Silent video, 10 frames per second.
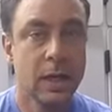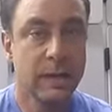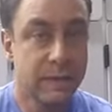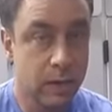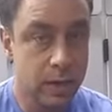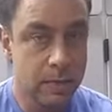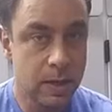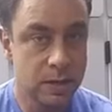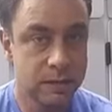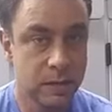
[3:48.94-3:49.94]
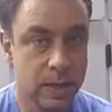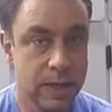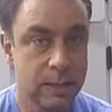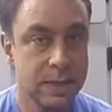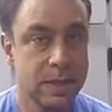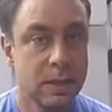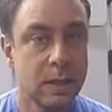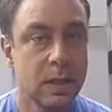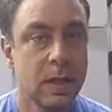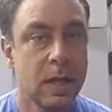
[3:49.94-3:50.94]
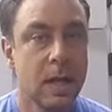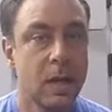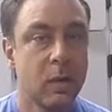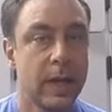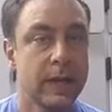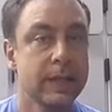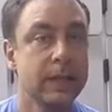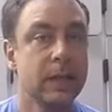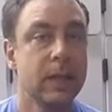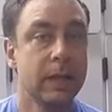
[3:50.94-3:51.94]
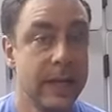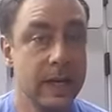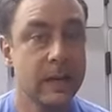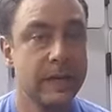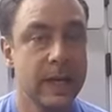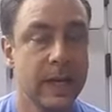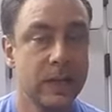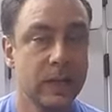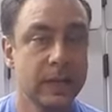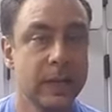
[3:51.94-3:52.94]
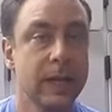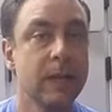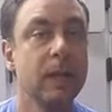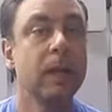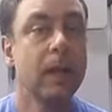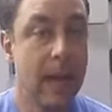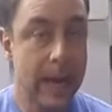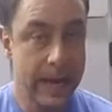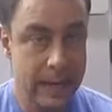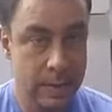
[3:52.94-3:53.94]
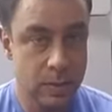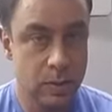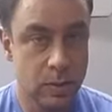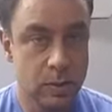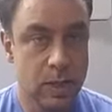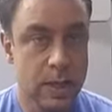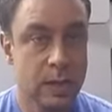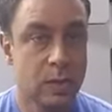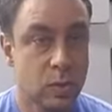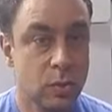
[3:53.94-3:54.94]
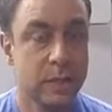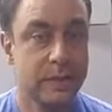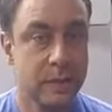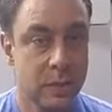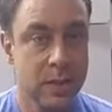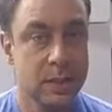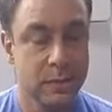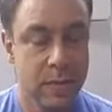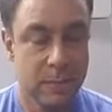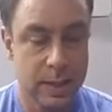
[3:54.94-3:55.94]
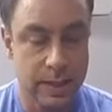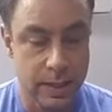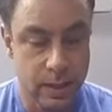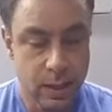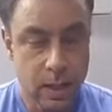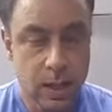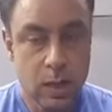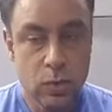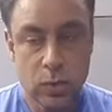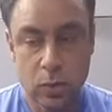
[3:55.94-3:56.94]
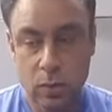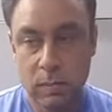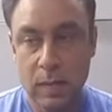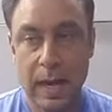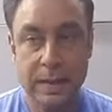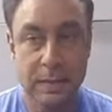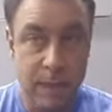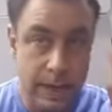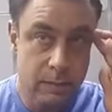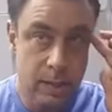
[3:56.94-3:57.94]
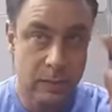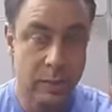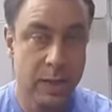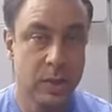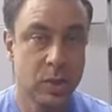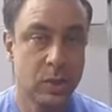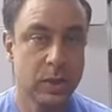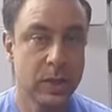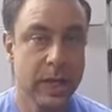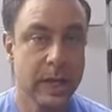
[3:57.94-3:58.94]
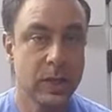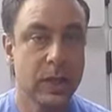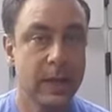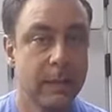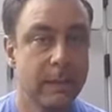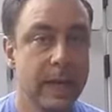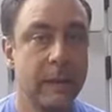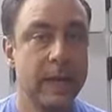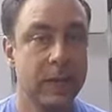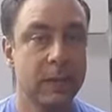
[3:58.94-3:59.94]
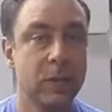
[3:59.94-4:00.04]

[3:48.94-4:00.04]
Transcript: 400 pounds for reps, whereas deadlifting, that sort of thing, I can absolutely do it from the rest of my body. So as a bodybuilder, why would I shortchange the bigger muscle I'm